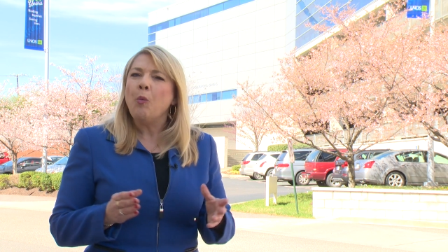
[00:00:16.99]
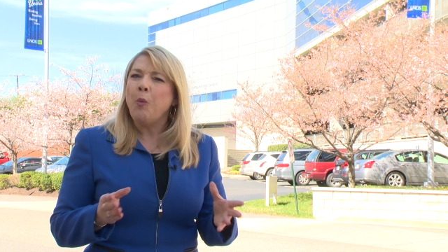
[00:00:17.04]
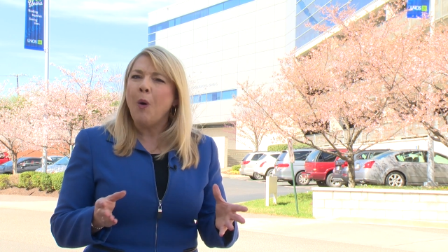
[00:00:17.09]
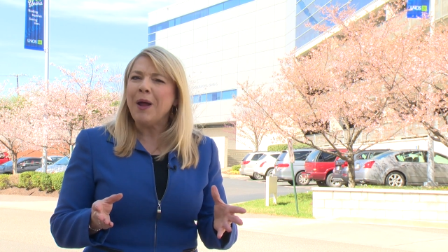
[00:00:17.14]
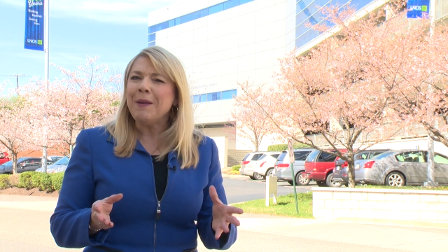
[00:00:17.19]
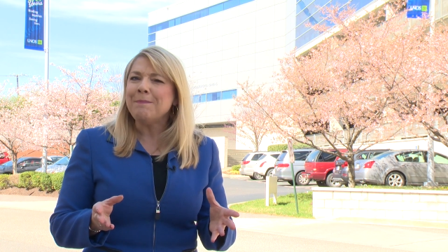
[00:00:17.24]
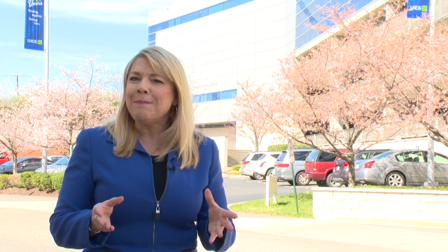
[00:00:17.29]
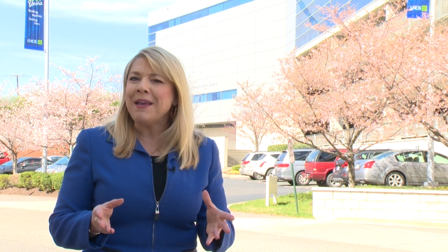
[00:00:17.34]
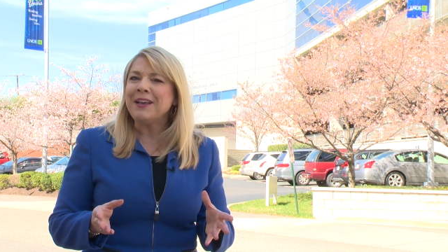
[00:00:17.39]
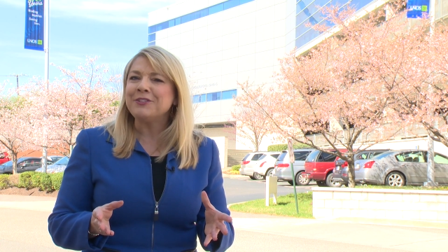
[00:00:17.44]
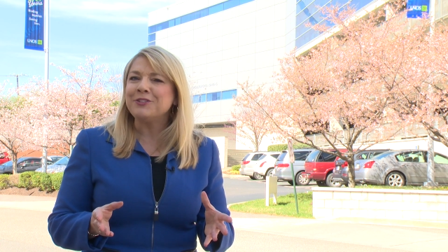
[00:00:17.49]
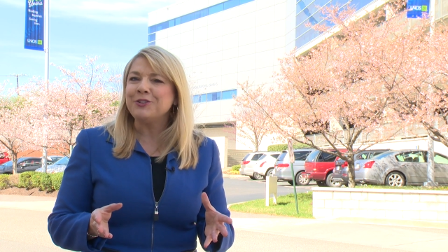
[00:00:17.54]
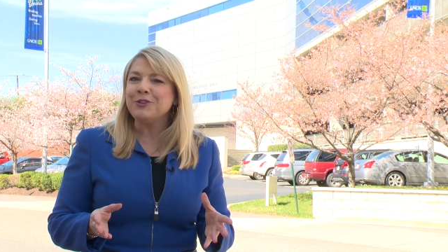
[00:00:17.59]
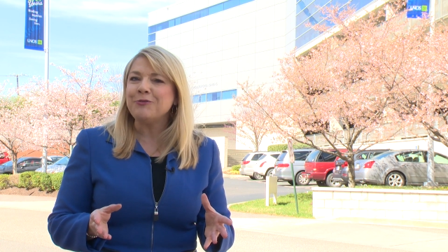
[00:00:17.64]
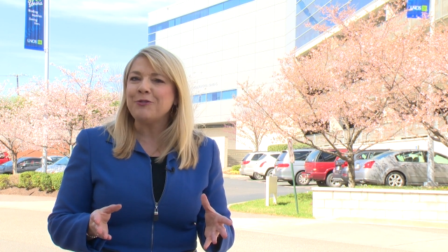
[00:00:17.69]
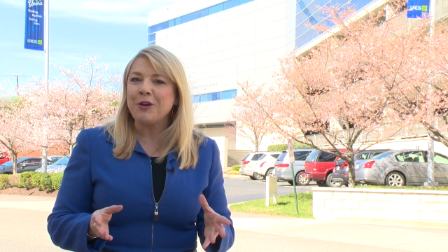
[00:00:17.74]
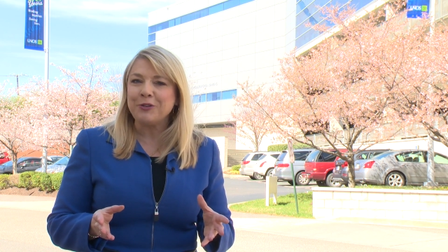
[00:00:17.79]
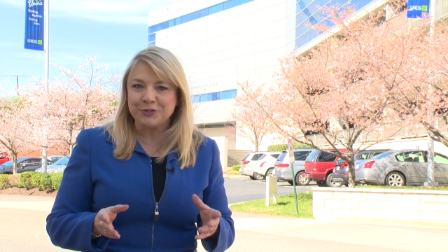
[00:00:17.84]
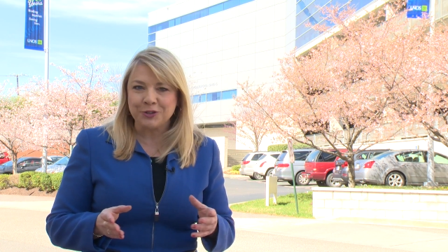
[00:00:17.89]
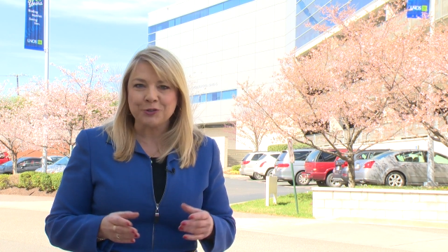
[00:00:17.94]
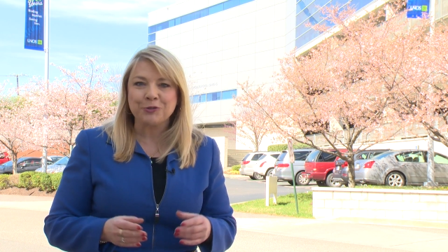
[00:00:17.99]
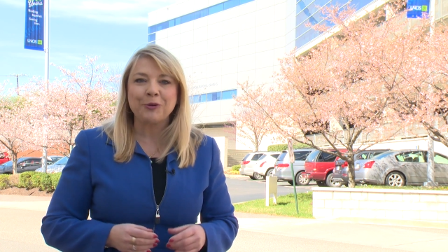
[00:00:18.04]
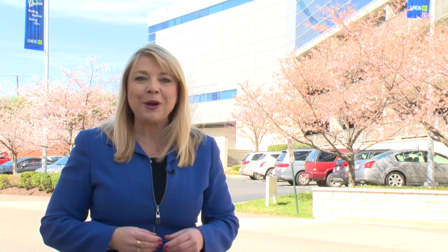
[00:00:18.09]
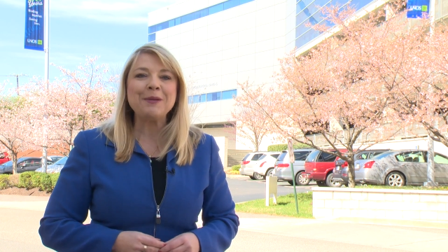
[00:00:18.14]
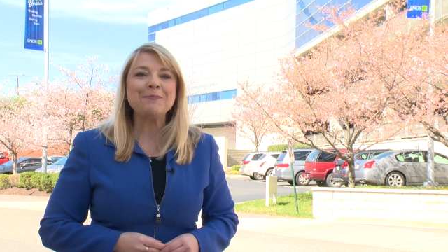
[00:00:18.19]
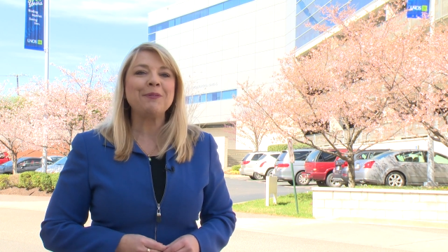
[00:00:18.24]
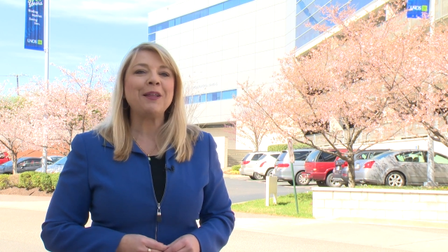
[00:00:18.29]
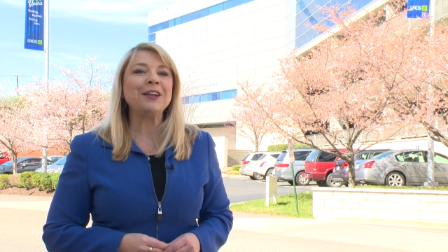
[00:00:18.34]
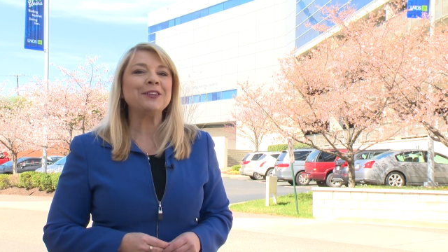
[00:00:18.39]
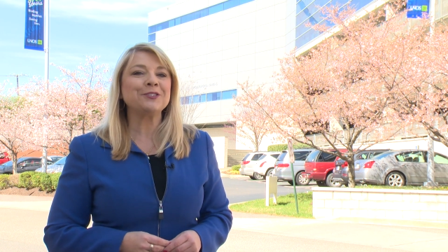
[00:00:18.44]
what makes UNOS a
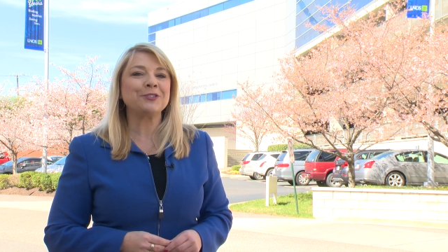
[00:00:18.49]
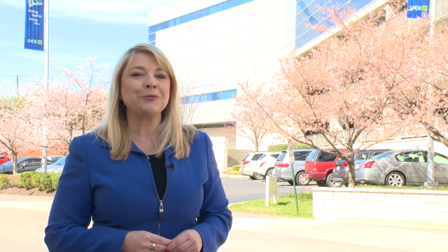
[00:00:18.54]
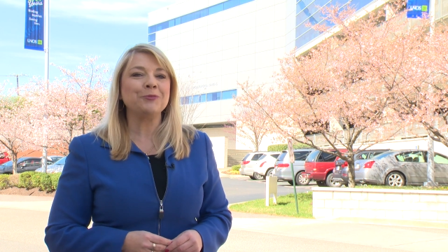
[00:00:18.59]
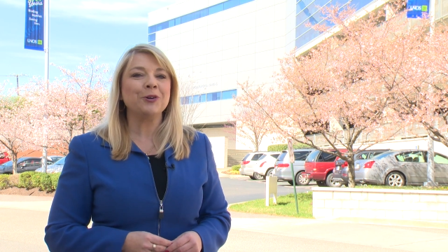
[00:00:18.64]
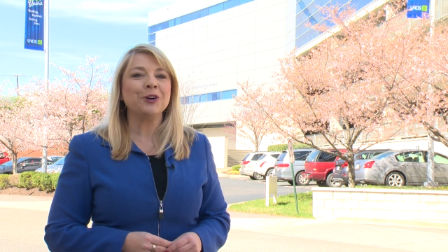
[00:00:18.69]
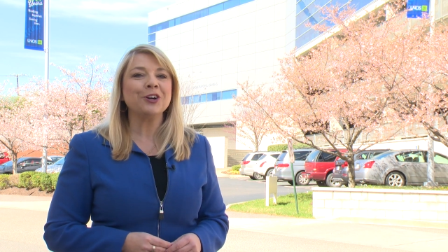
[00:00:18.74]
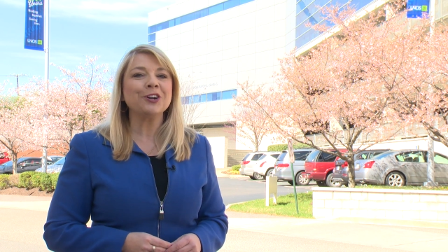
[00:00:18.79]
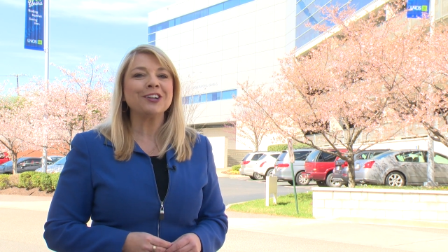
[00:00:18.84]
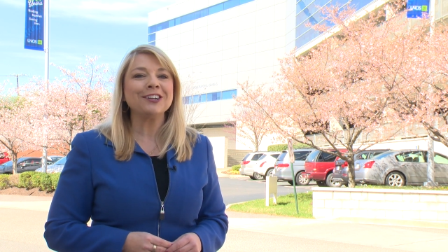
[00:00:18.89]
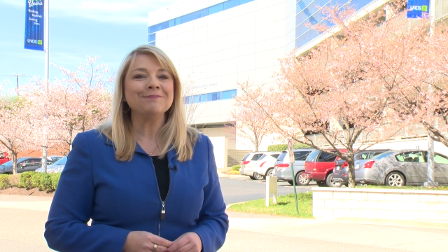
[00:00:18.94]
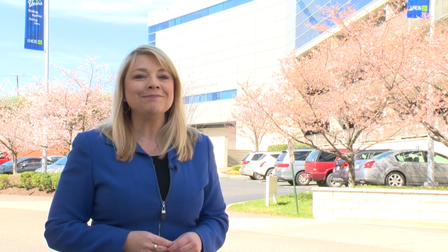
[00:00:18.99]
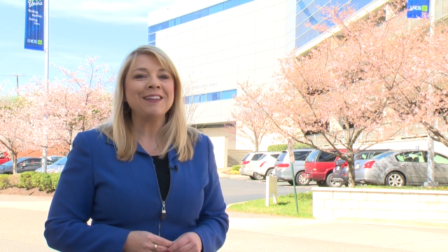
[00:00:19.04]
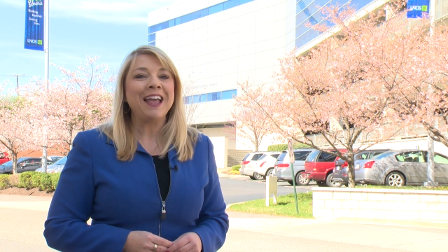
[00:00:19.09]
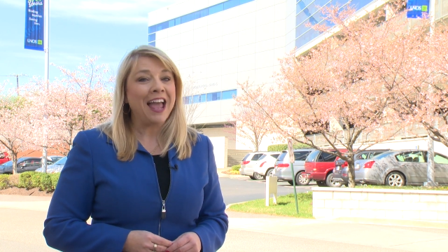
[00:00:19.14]
great place to work,